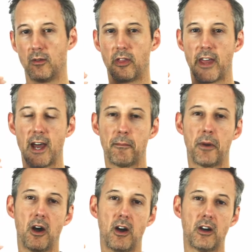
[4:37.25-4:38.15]
that
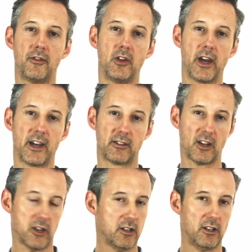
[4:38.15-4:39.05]
part of you that has
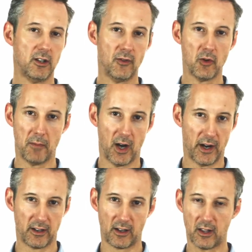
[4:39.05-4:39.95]
nothing to do with your
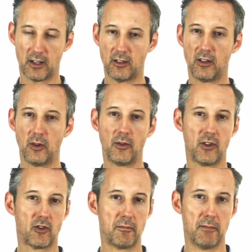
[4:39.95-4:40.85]
mind, nothing to do with
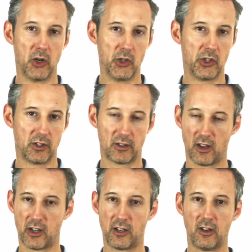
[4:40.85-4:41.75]
your emotions,
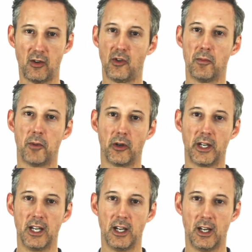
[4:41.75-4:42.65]
nothing to do with your body.